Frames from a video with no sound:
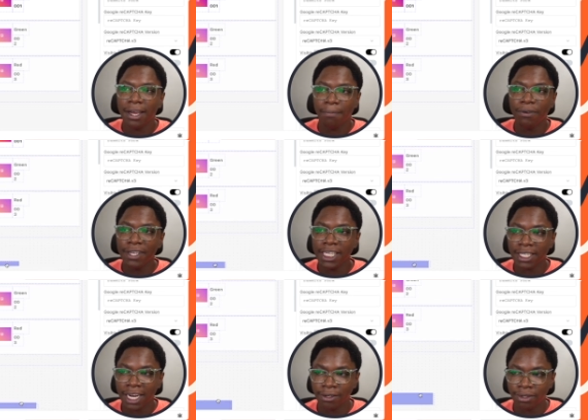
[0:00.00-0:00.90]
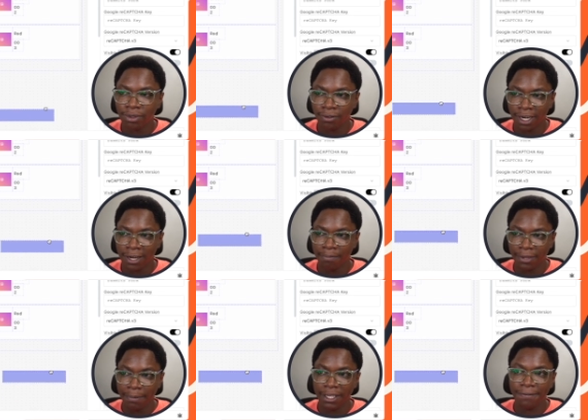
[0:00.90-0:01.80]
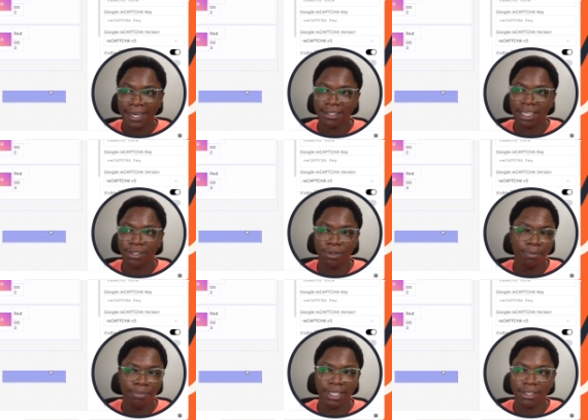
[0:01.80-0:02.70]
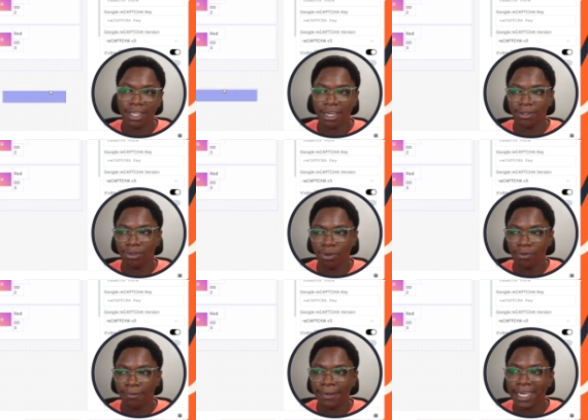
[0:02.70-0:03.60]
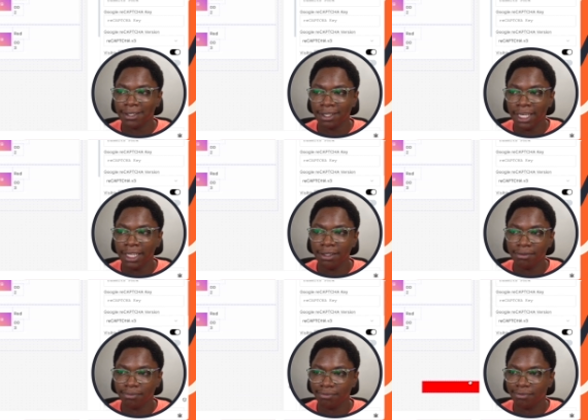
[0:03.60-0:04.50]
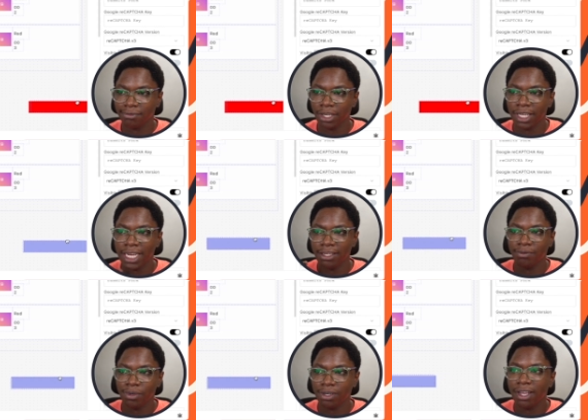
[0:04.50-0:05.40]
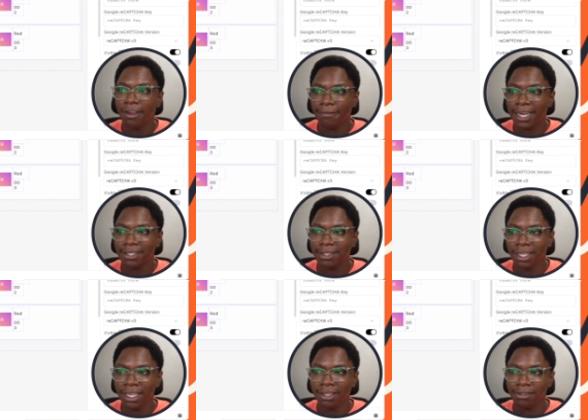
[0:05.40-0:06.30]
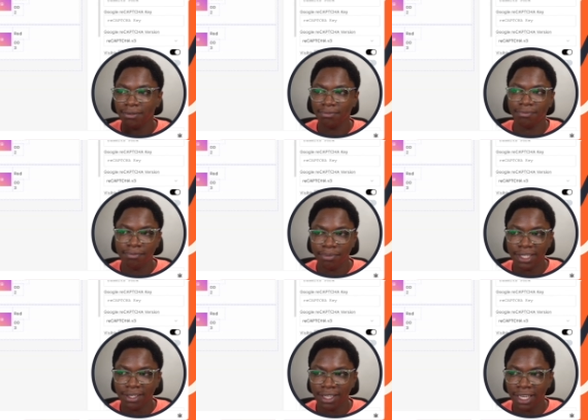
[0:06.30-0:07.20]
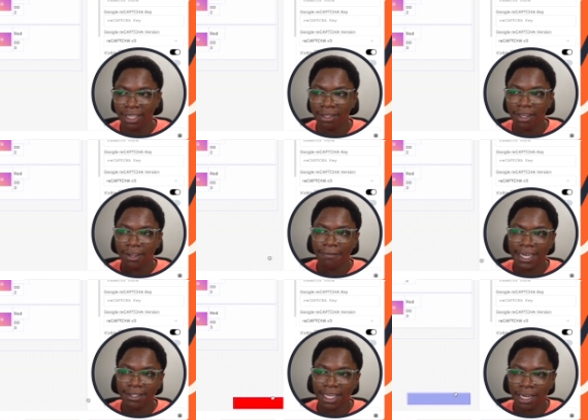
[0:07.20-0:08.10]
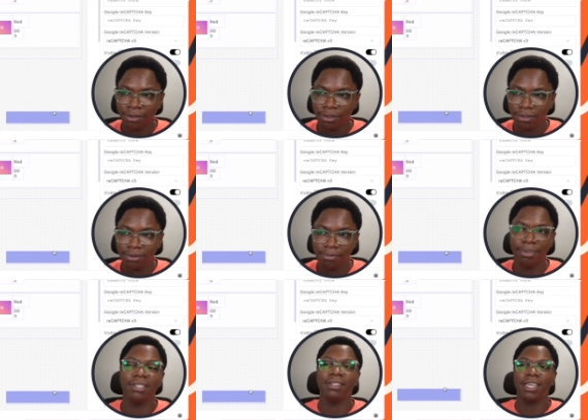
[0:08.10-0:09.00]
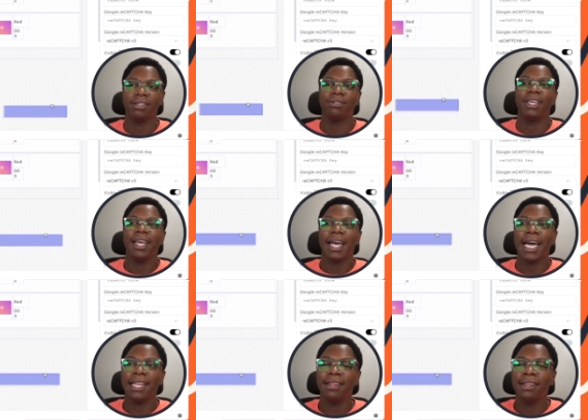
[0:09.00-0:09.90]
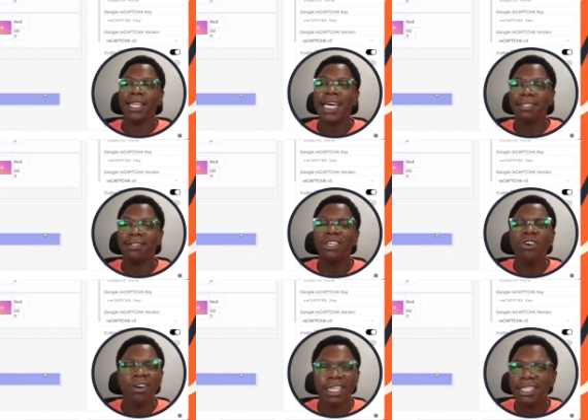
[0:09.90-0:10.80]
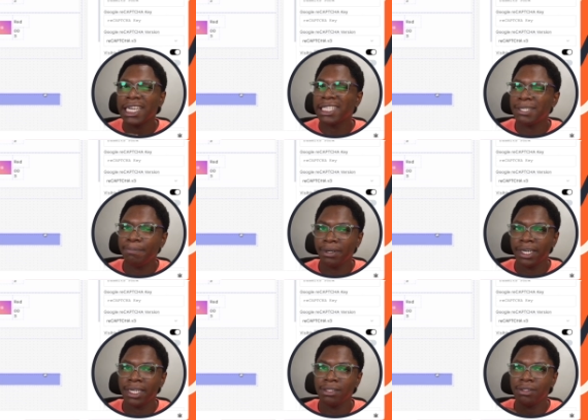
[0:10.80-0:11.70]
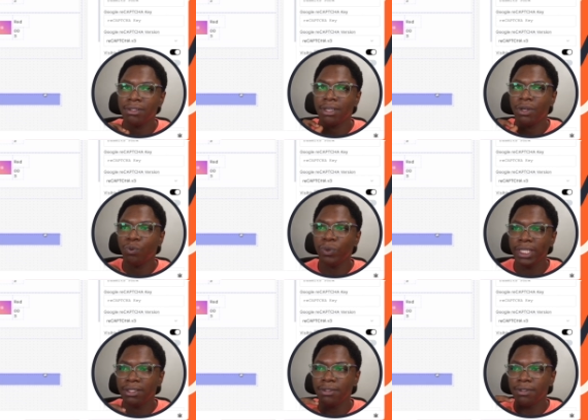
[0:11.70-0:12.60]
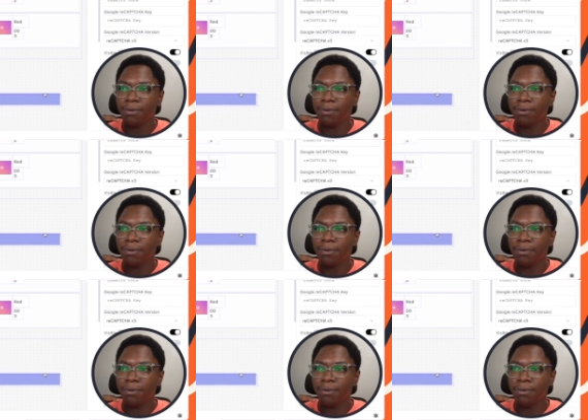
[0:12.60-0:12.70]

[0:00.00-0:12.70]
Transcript: moving it out um, a bit faster also brings it out so fast in okay that didn't work fast in brings it in fast out brings it out and that's the current experience with